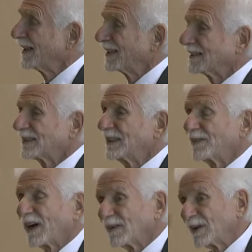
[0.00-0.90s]
at
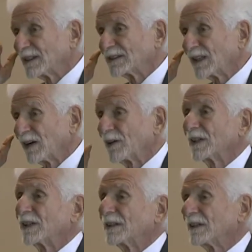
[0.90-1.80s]
65 miles an hour
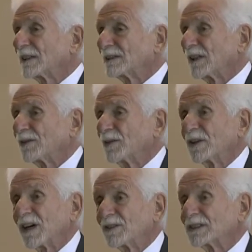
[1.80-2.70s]
and conduct a
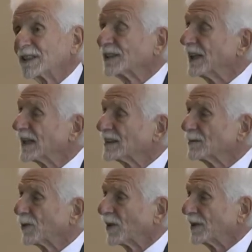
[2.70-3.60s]
telephone conversation. That's
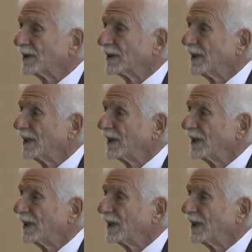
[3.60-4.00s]
important.